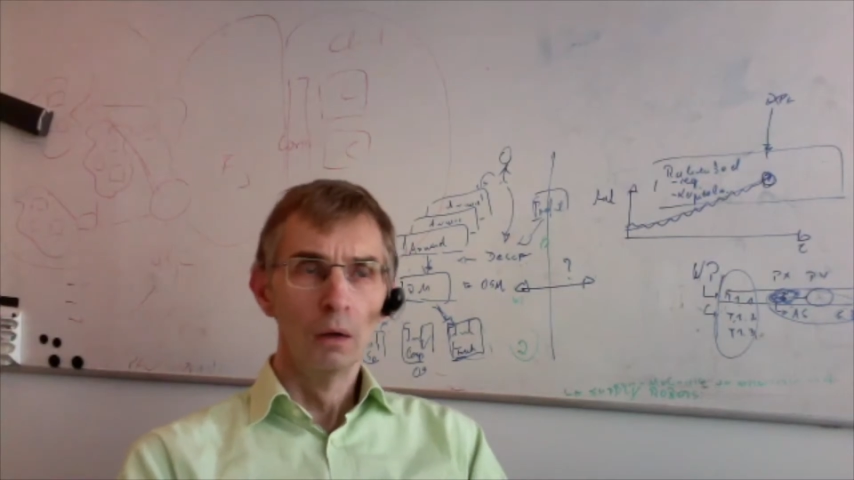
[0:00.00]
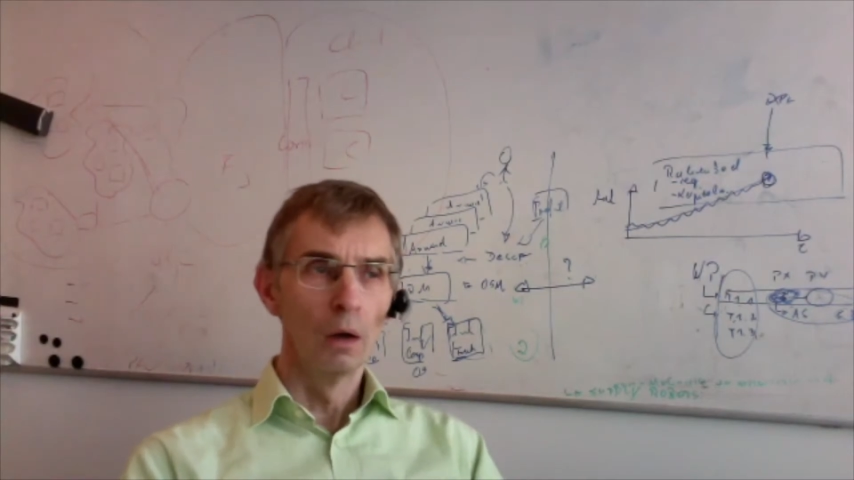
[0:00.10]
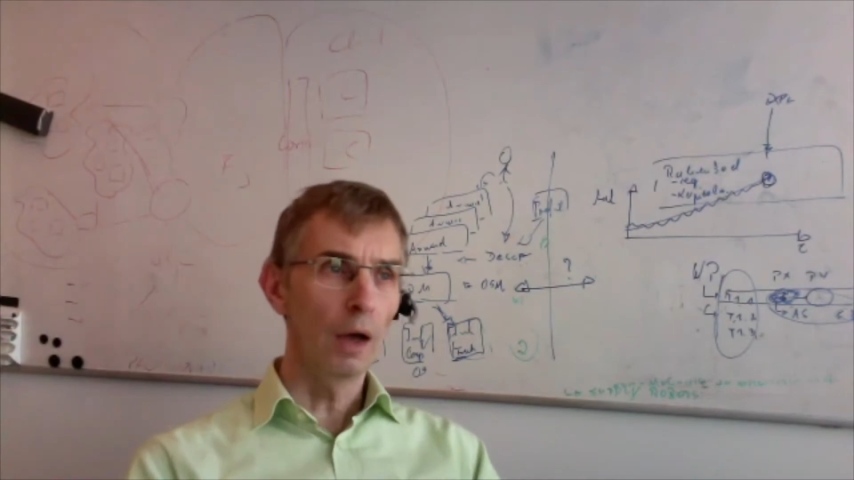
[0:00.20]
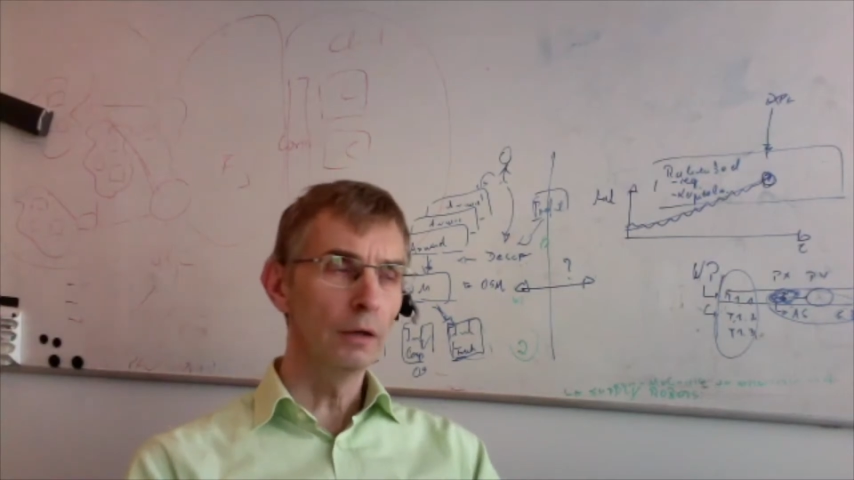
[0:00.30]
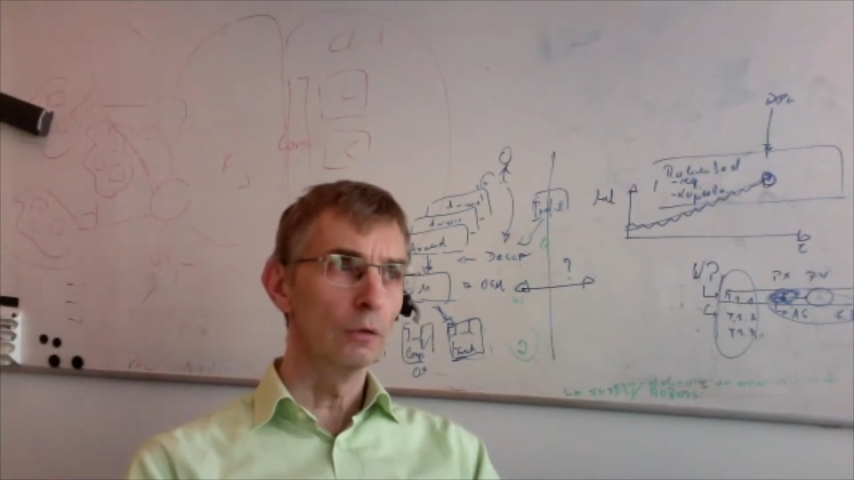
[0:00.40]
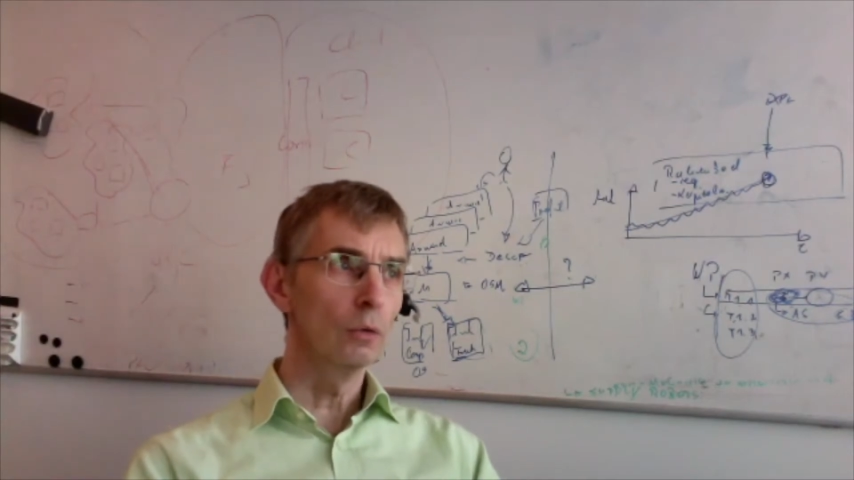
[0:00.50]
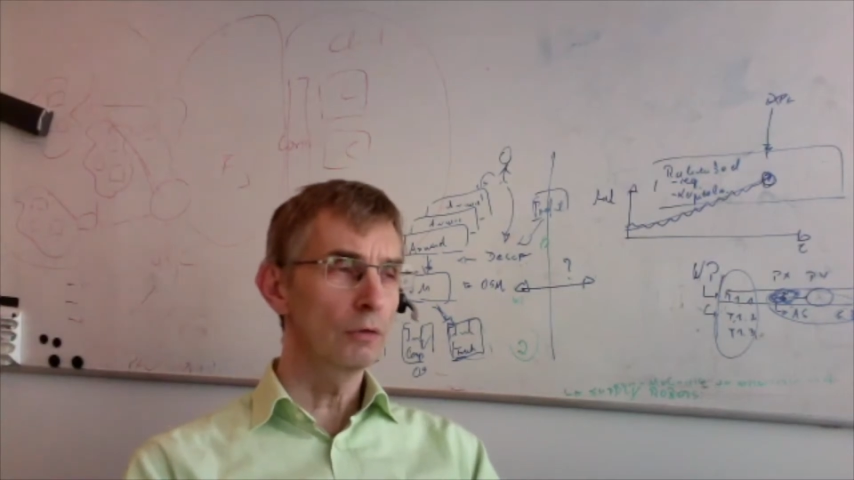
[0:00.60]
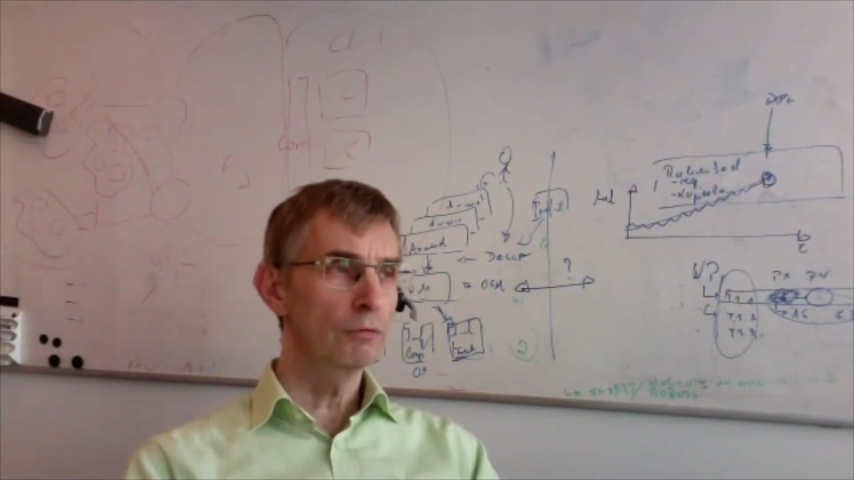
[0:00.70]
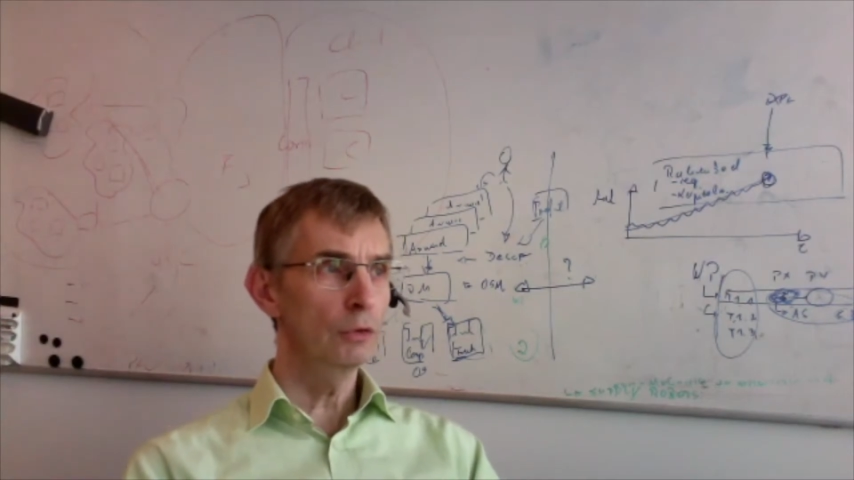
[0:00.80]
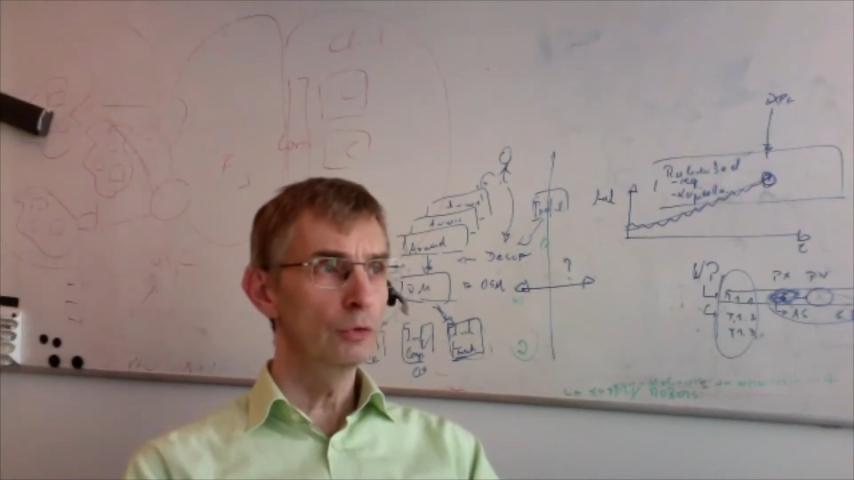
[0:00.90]
I don't know,
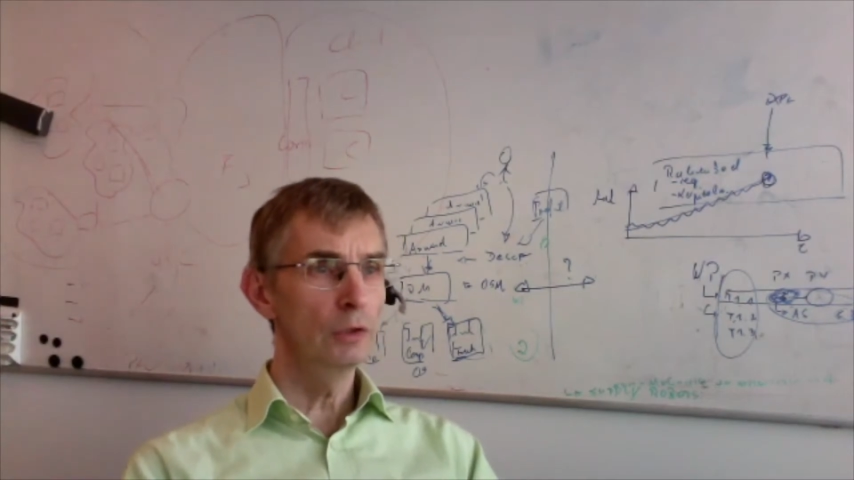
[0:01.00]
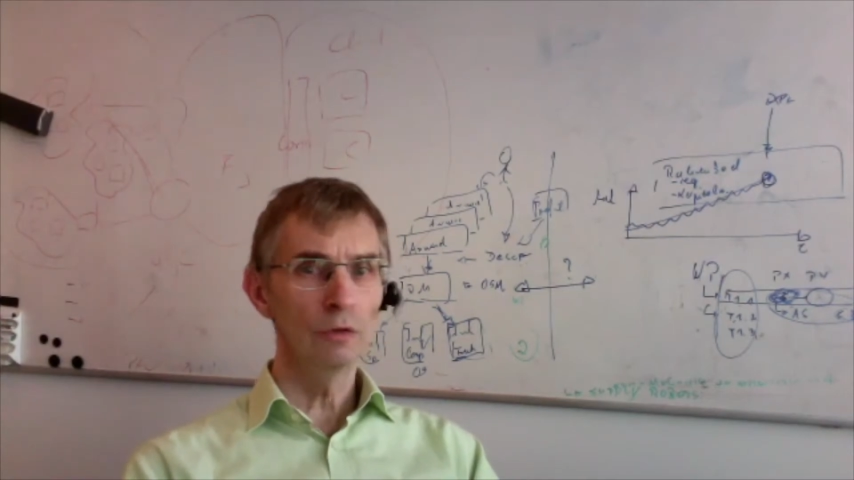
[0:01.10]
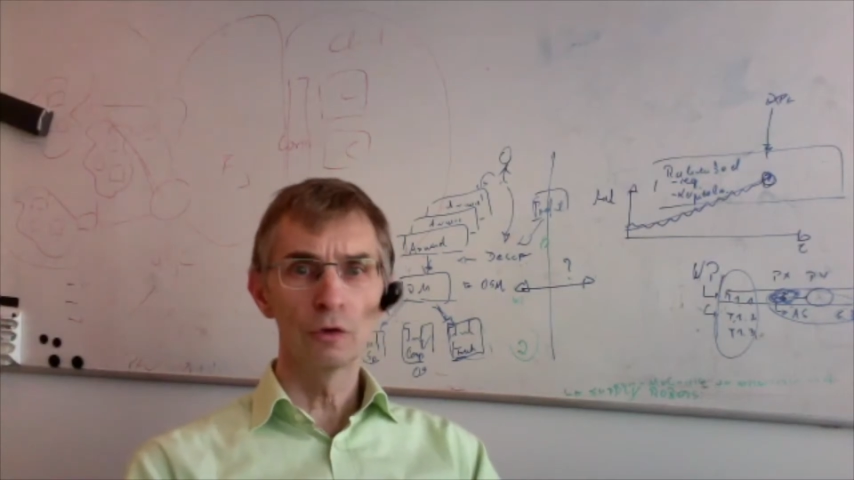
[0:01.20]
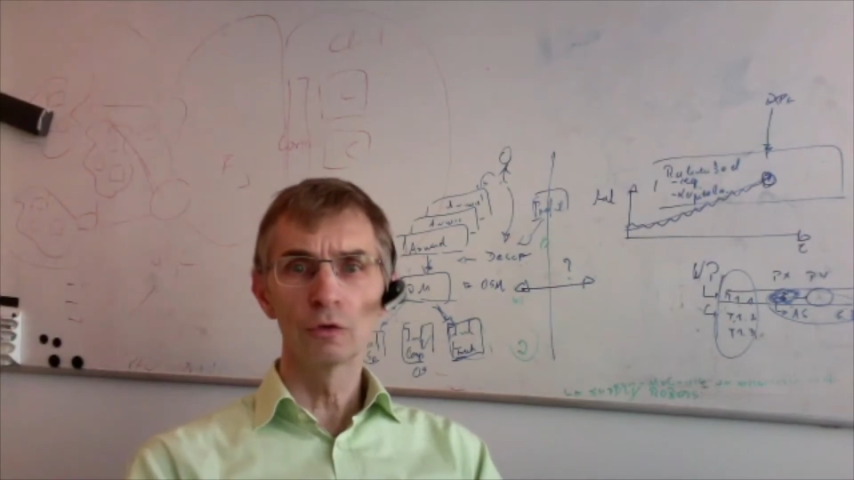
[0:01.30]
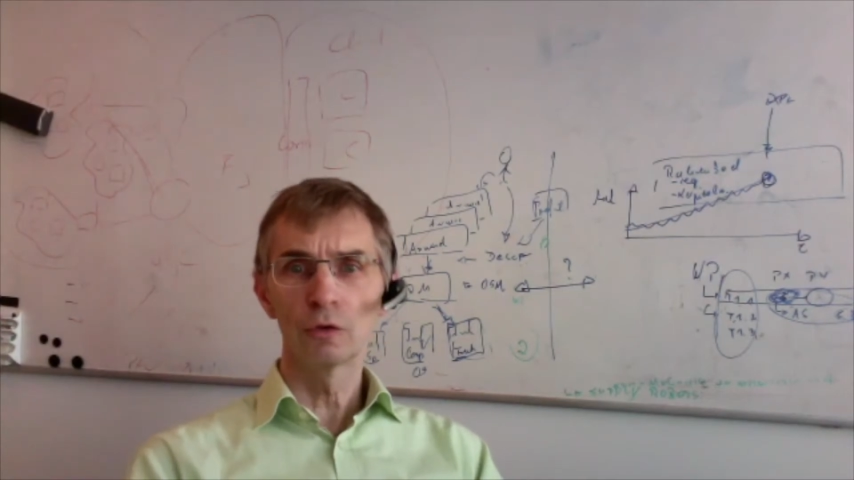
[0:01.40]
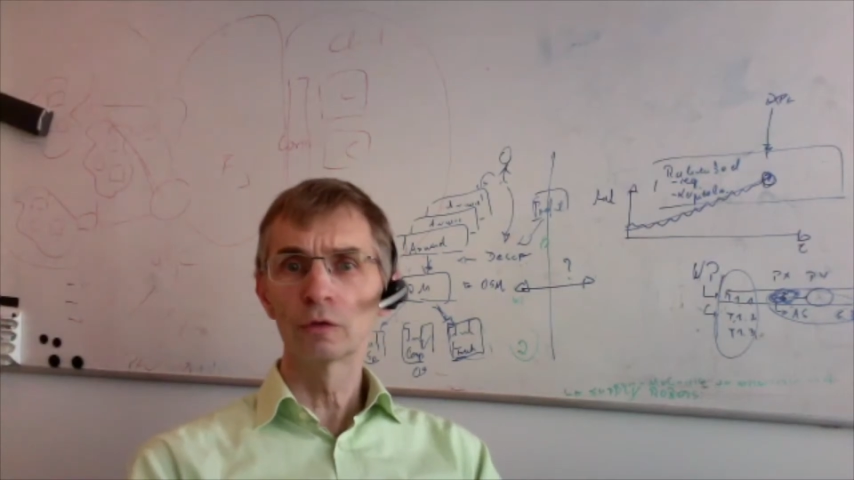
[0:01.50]
every 2 years or so,